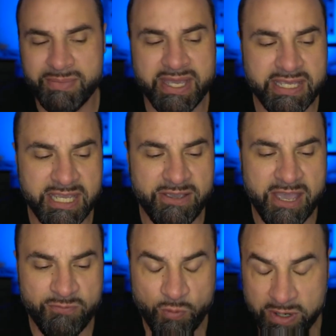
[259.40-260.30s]

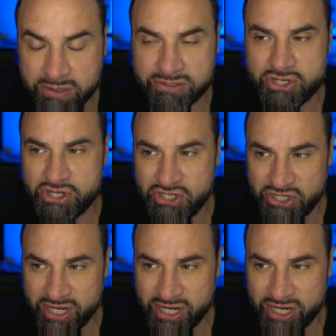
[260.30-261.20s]
if we'll
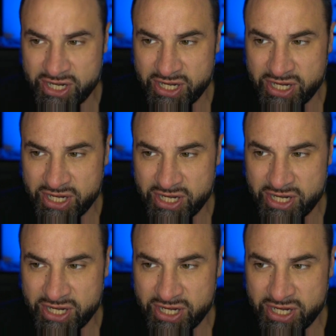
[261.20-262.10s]
shift
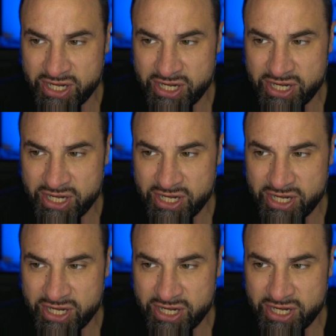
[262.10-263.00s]
our mindsets,
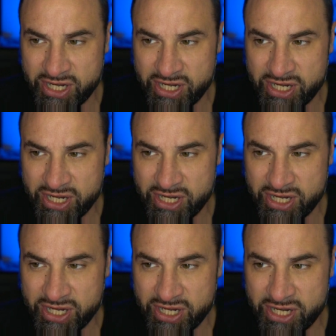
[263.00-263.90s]
I think that we'll
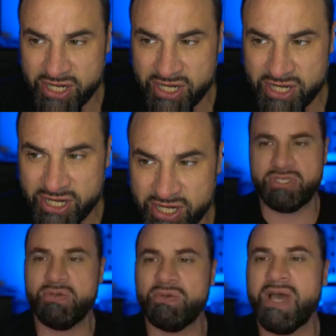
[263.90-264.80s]
be able
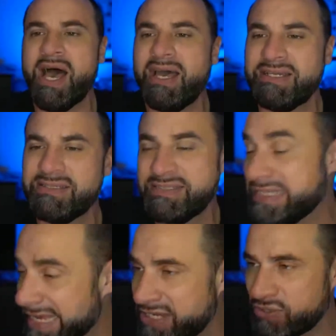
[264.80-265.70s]
to
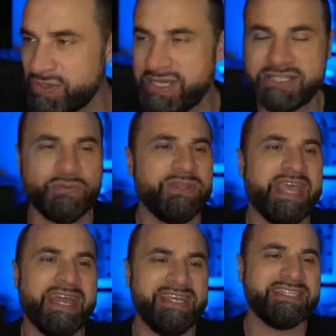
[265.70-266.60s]
decrease with
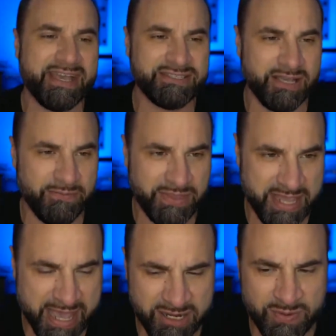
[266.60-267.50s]
any attacks of
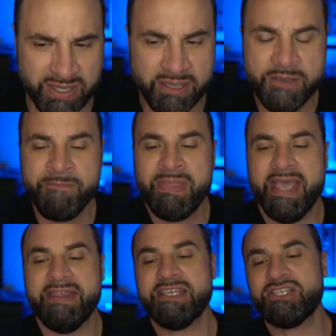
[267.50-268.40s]
the enemy.
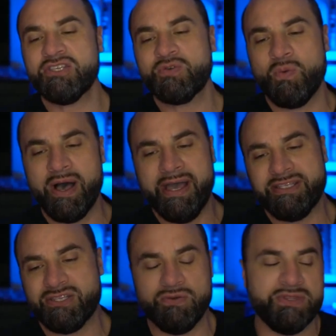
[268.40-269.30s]
And this is
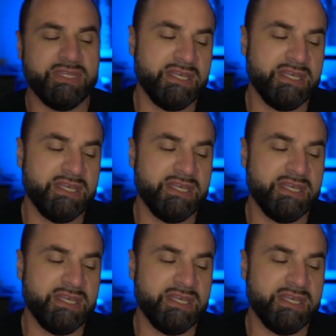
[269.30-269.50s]
why. So